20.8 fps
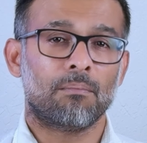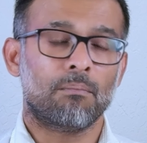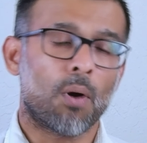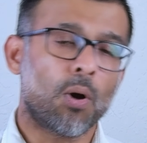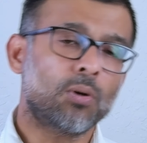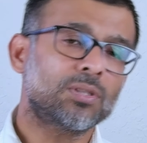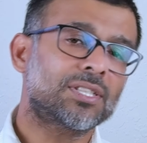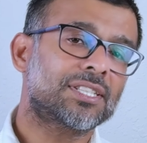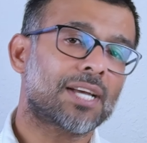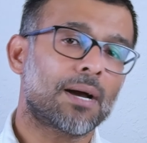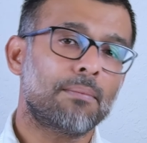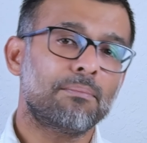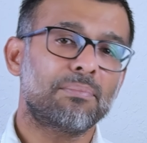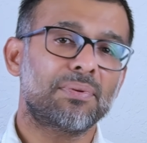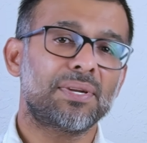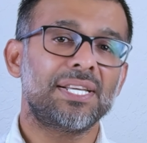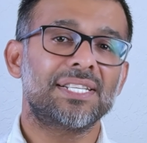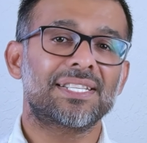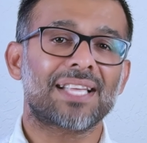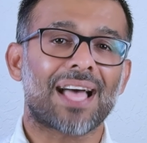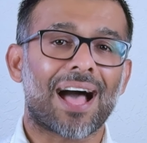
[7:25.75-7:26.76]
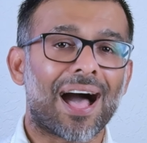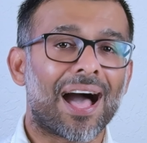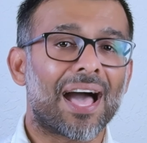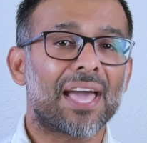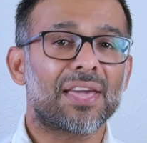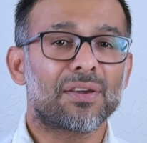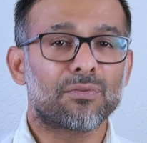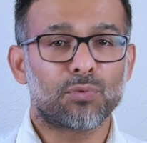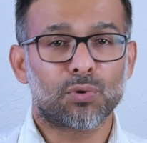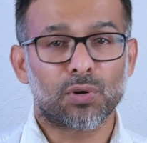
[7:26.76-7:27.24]
Most companies
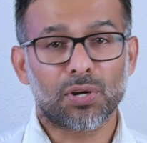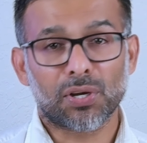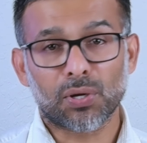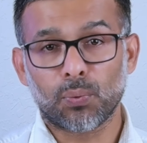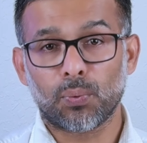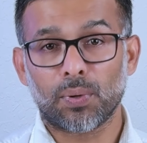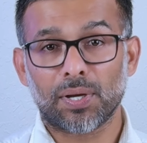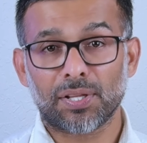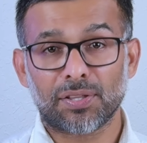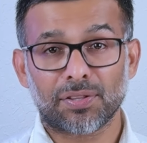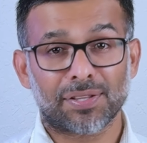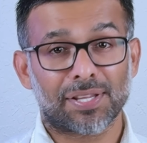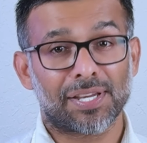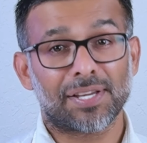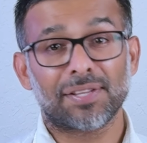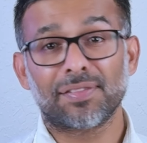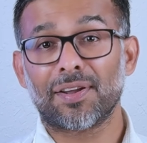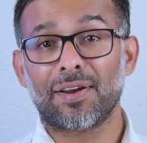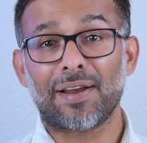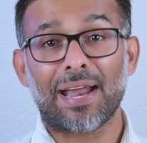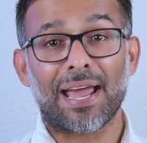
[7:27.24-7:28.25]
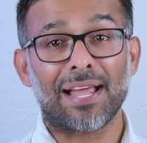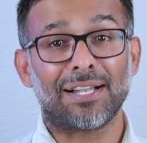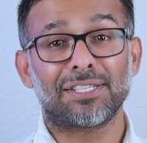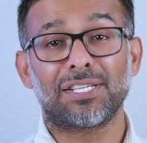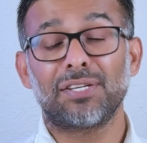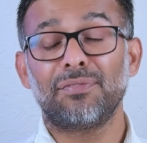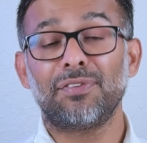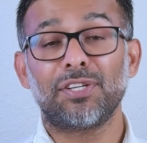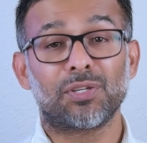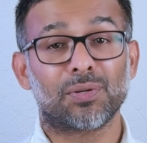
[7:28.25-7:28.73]
I work with think their
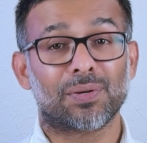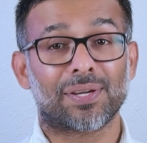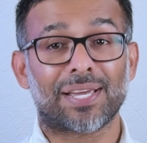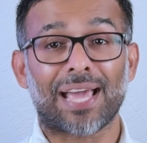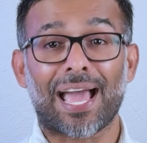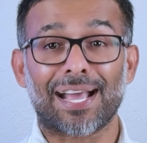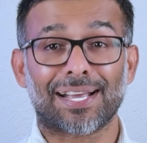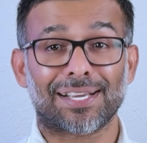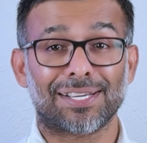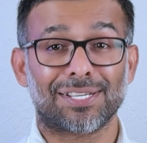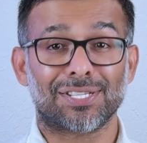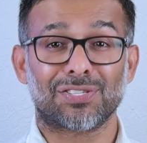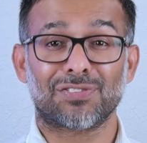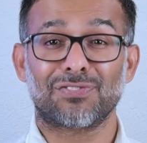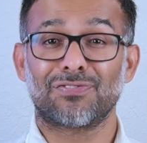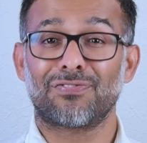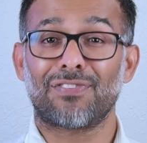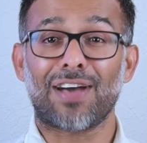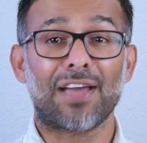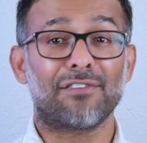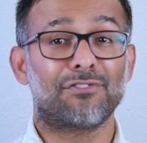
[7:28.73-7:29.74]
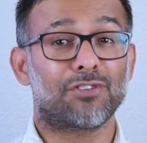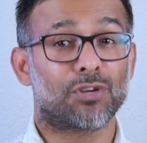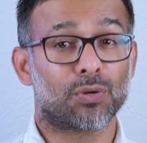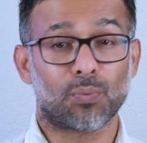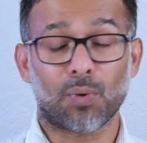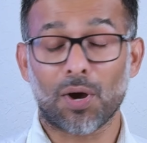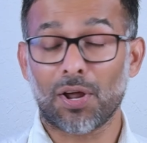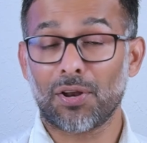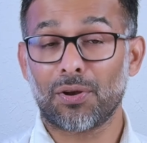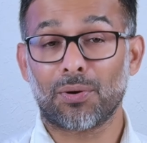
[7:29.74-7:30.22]
LTV to CAC is 5
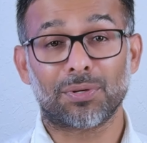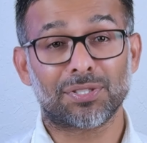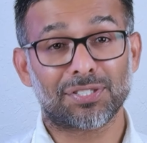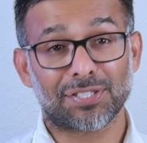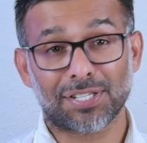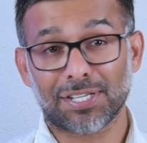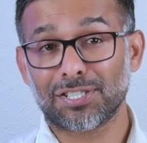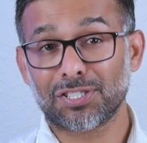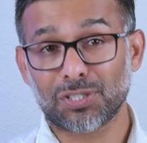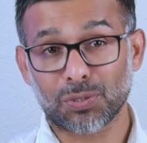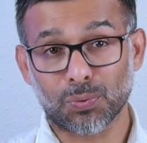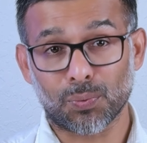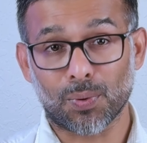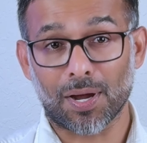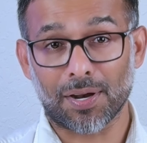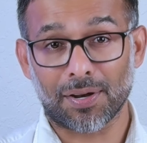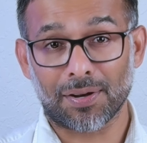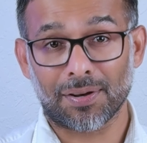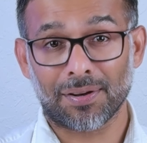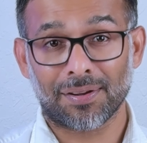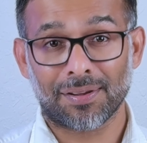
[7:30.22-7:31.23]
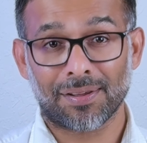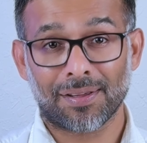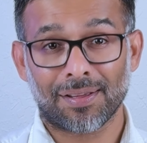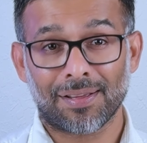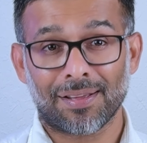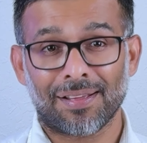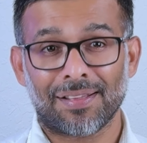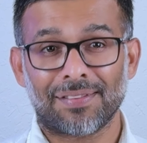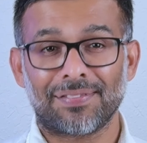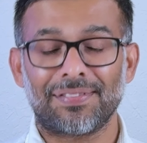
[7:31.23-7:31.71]
to 1 or 6 to 1.
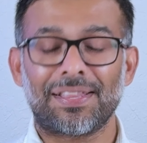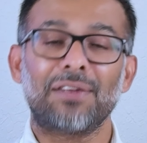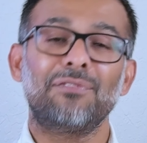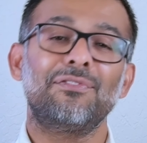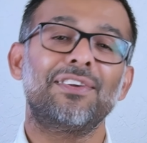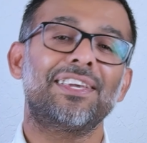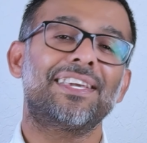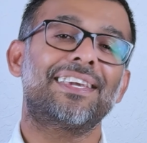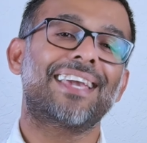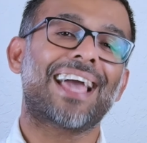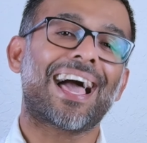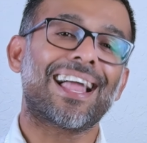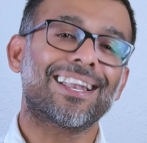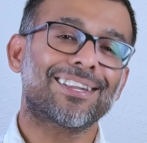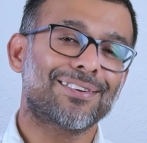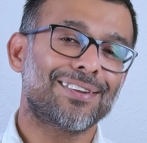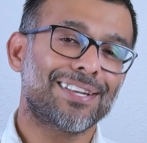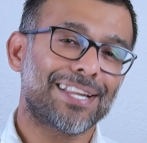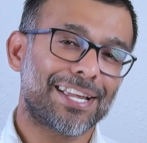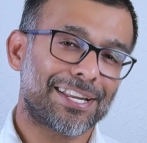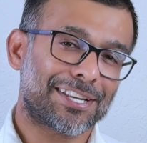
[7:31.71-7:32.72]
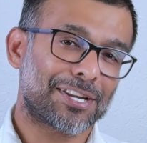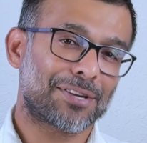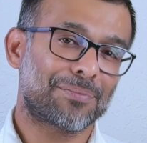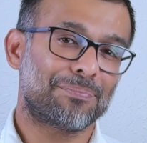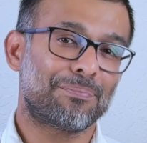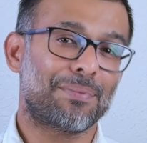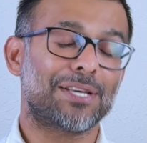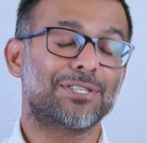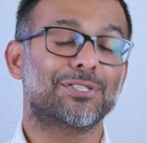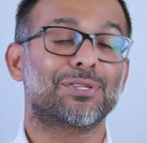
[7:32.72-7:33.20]
Then we calculate
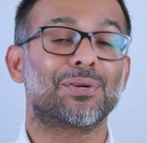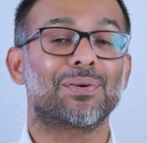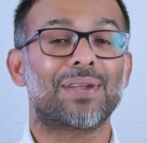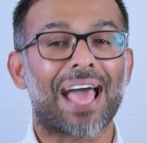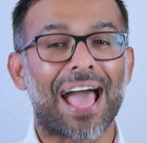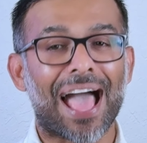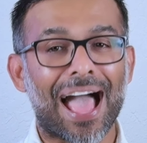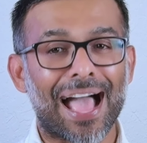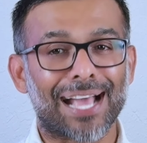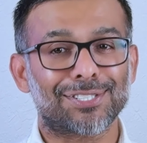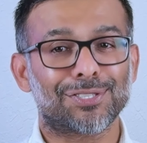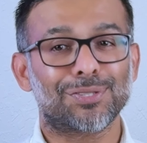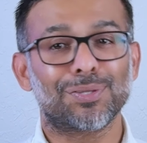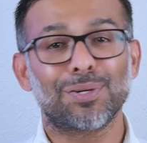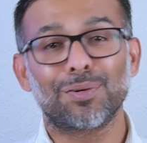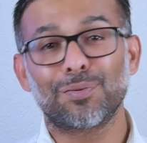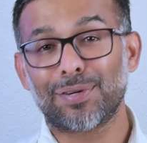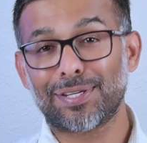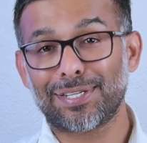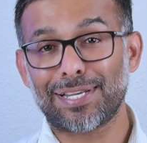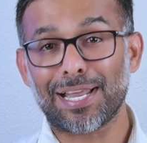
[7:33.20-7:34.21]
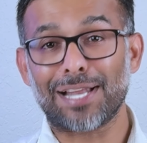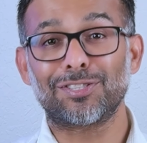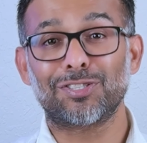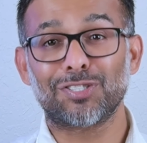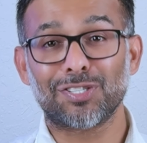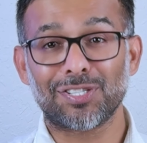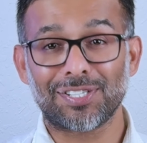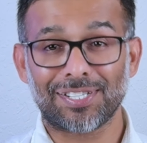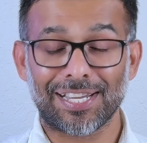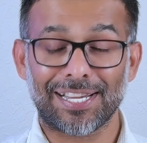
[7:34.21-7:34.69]
it based on actual
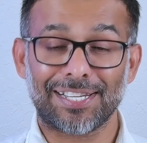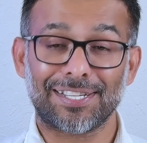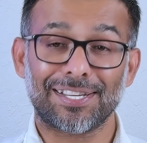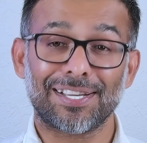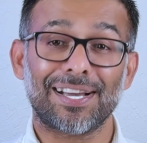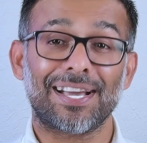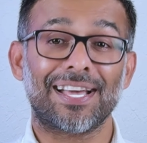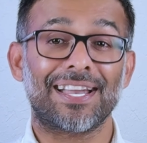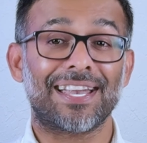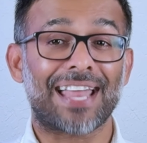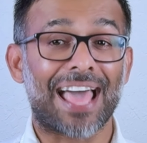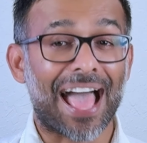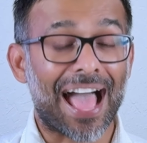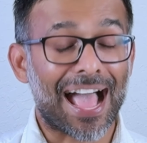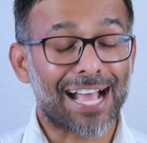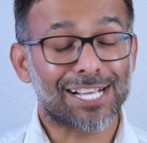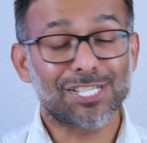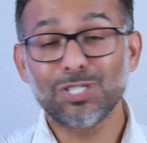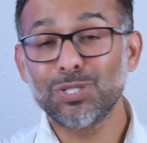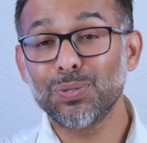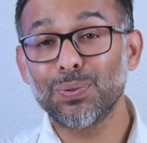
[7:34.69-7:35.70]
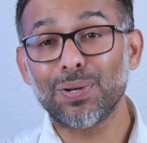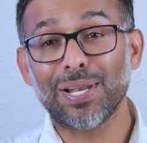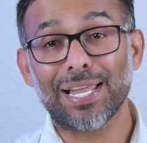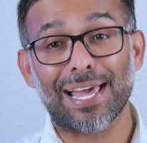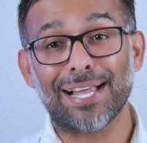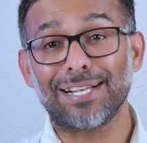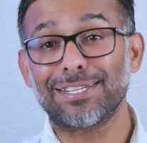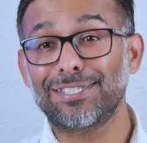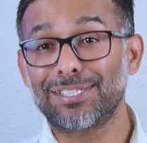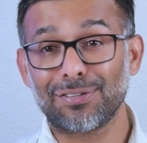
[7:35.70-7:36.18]
retention data and actual
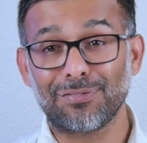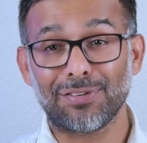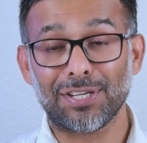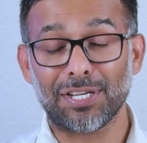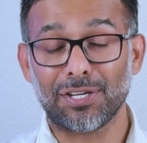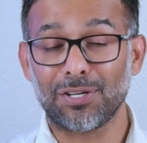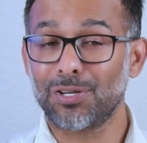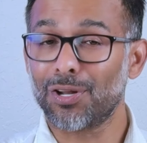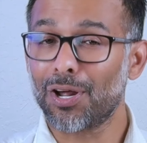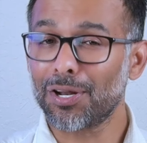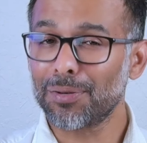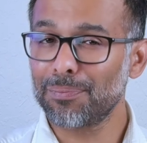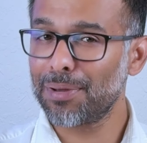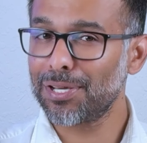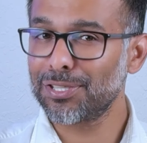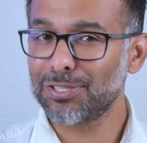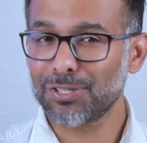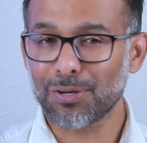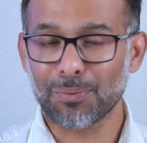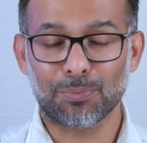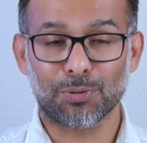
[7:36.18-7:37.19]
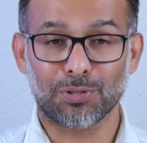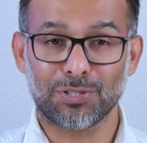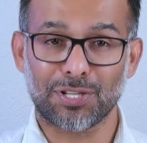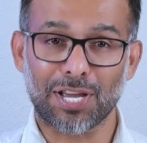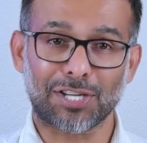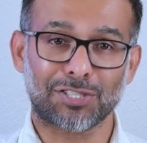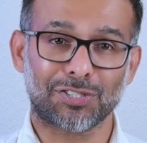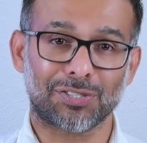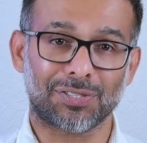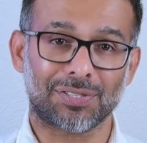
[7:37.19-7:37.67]
LTV, not based on
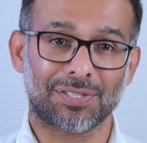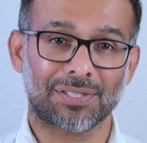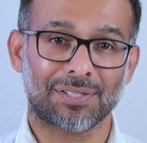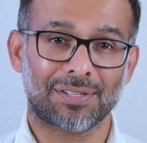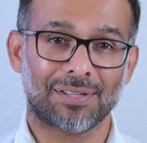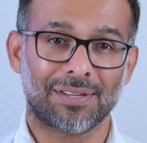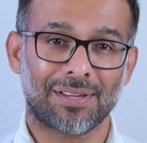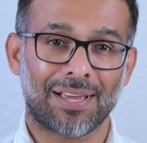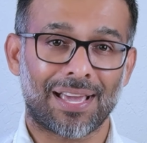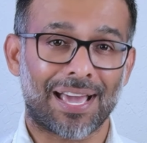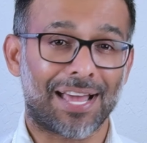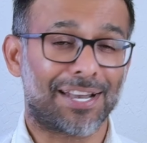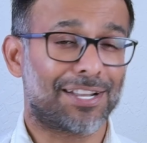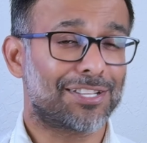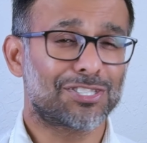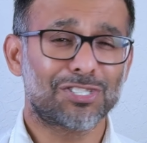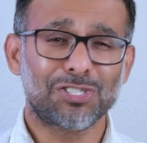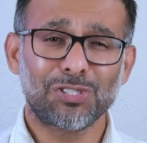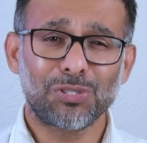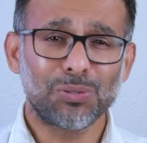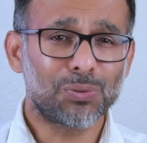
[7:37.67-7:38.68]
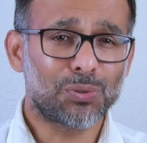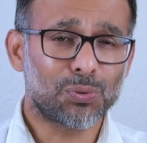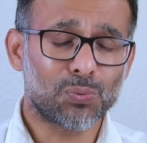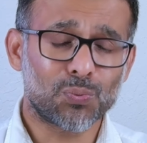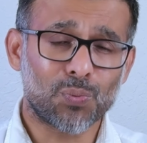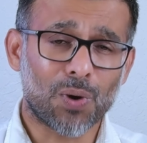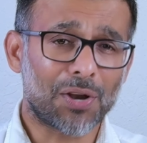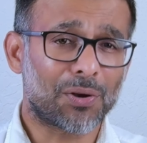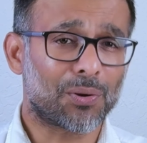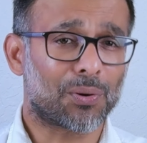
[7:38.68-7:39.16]
projections. And it's 2 to
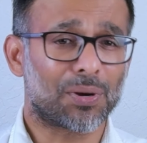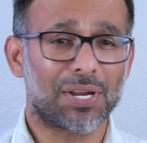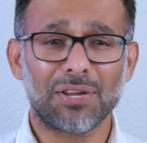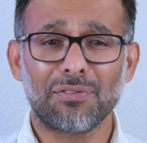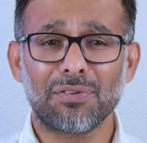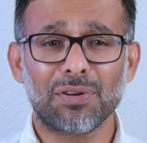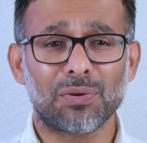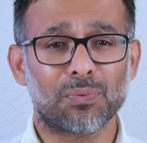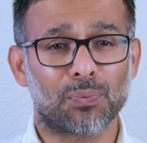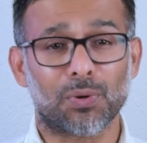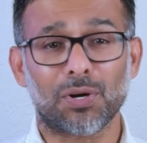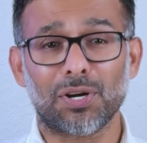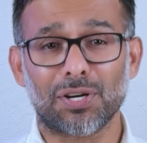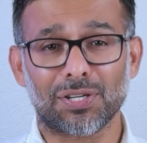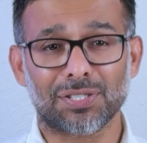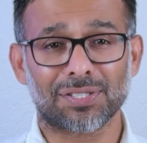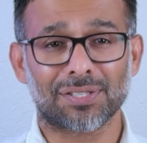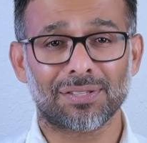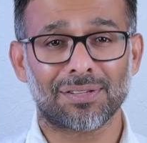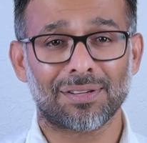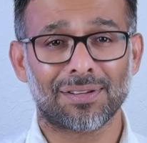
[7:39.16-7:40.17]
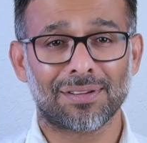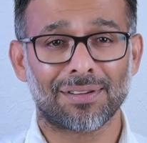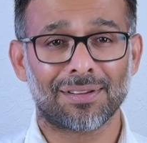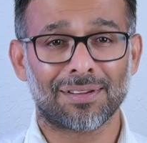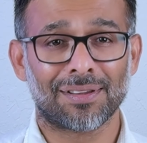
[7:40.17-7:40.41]
1 or even worse,